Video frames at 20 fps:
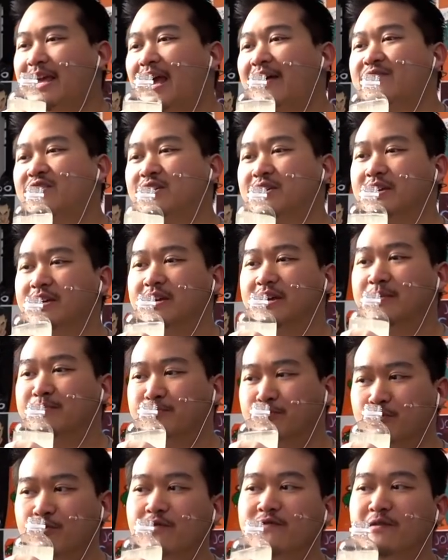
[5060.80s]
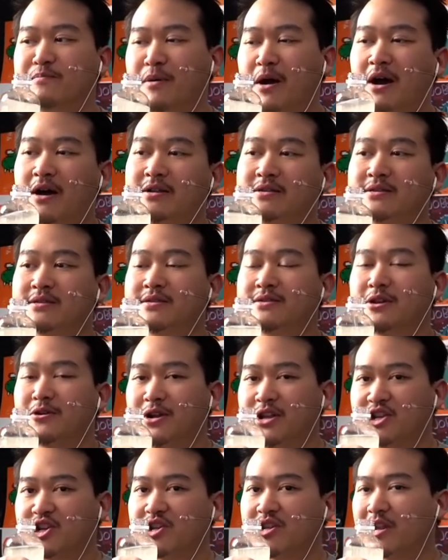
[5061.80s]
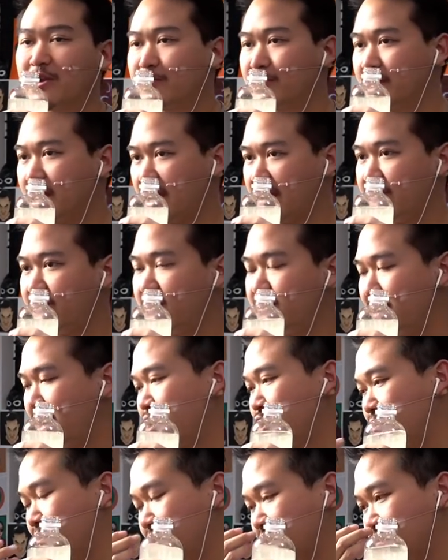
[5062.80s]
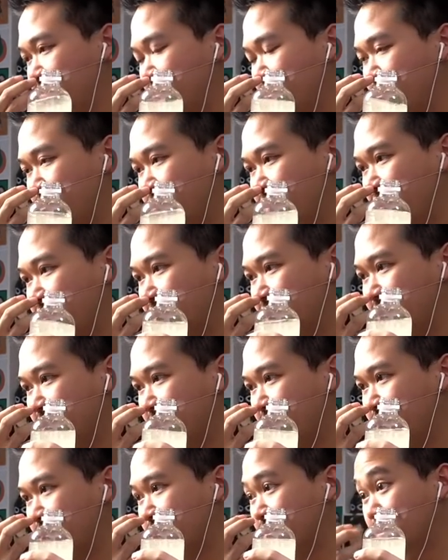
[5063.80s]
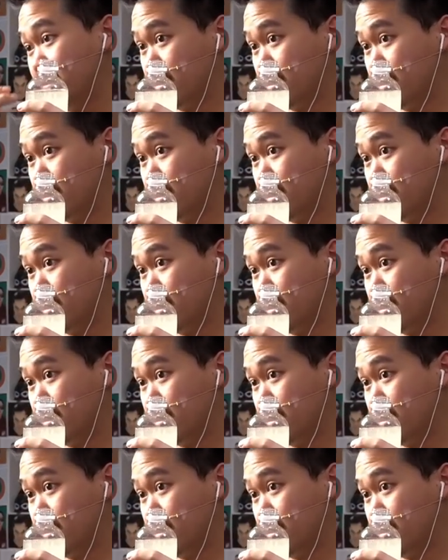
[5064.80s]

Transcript: had to improve upon their engineering every masterpiece figure that they get,